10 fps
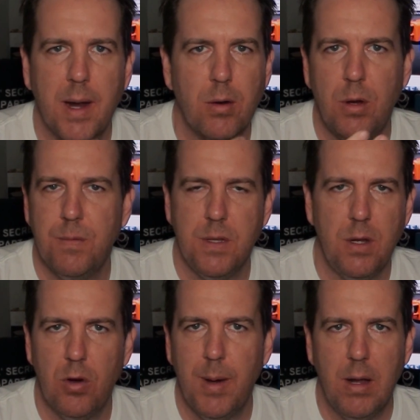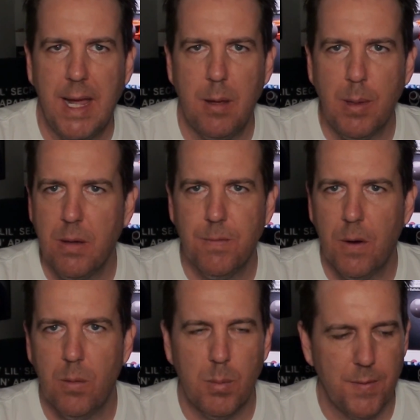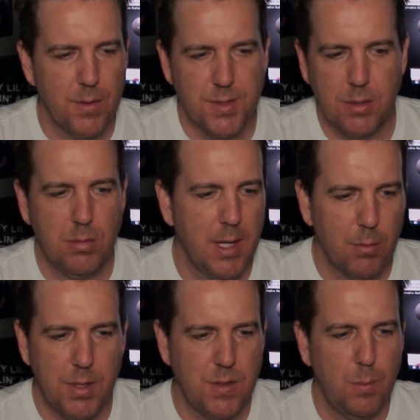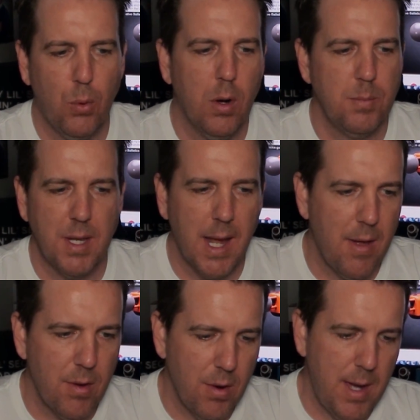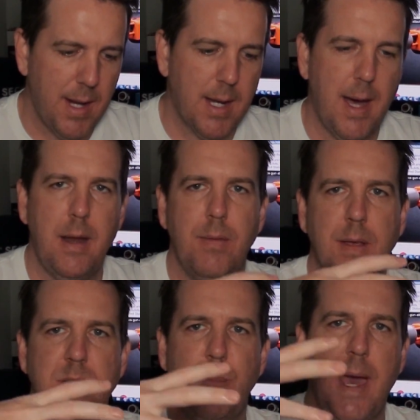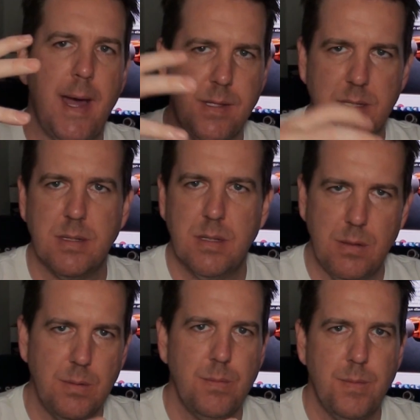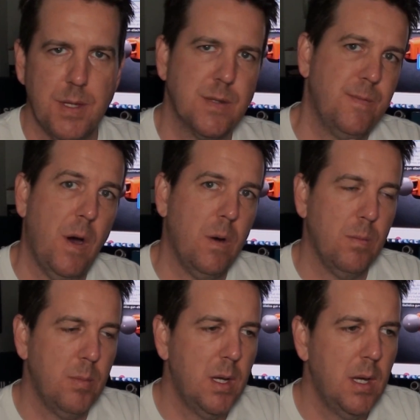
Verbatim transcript: I don't know if you know about AB foam, but there's two liquids, you pour them together, and it kind of expands into this foam.